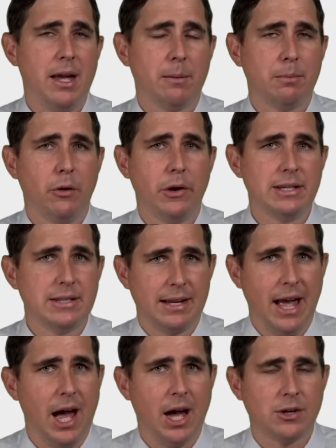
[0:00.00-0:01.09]
employees in
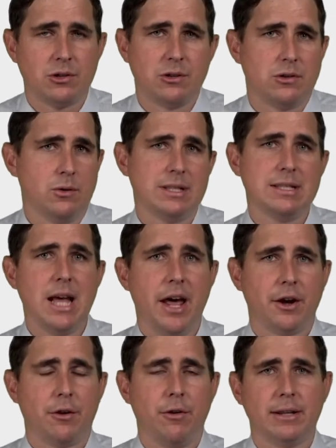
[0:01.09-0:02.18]
cash, so it's not a
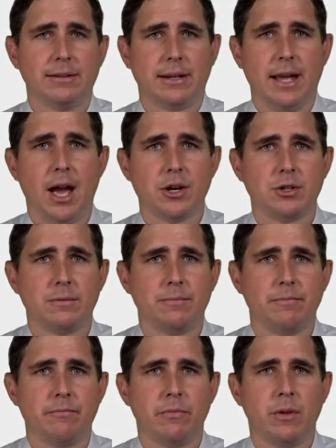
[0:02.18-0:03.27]
credit to cash.
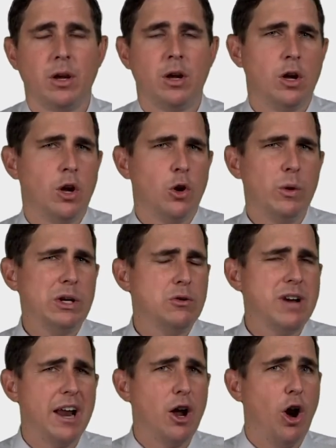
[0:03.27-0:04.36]
We do
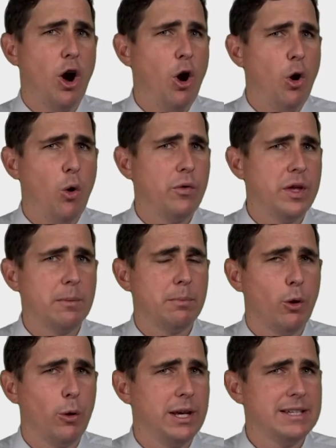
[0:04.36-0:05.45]
not owe the
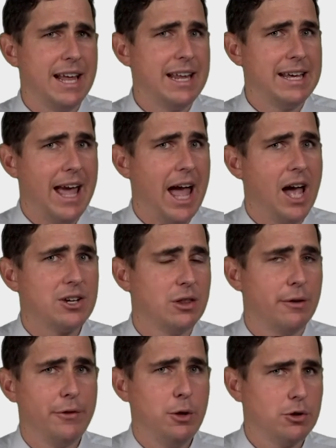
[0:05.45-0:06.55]
employees any cash in the
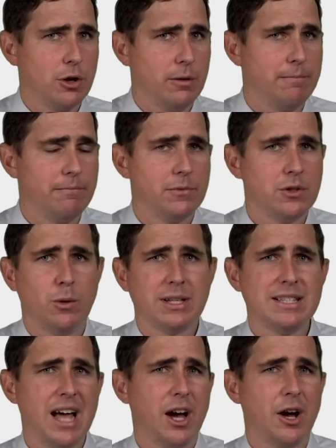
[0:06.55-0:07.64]
future, so it's
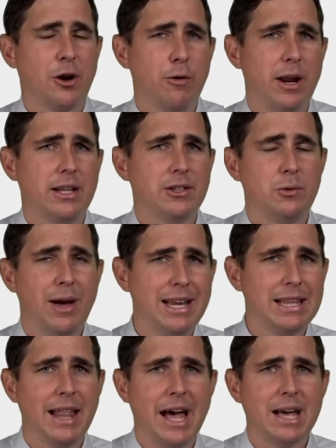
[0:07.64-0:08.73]
not a credit to any
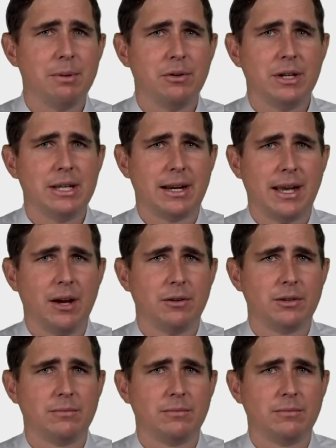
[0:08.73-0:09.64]
liability account.